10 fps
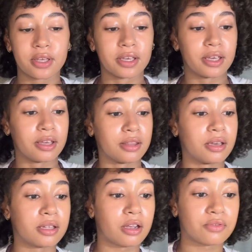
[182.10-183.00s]
and then
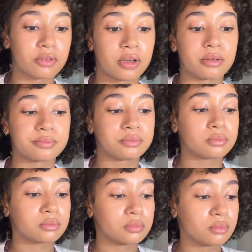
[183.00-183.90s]
after that
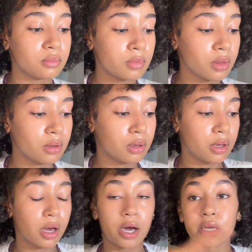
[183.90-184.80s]

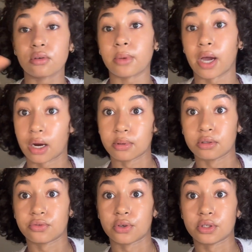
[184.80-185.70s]
I do my eyebrows
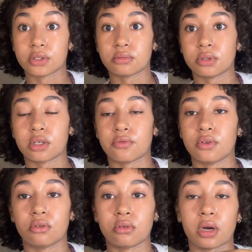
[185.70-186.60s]
first, because if you don't
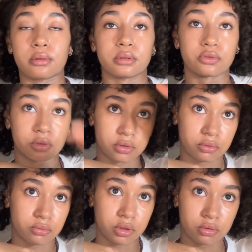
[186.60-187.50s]
do your eyebrows first,
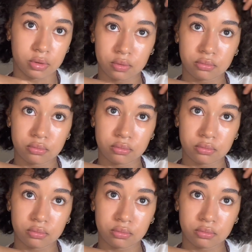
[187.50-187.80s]
what are you doing?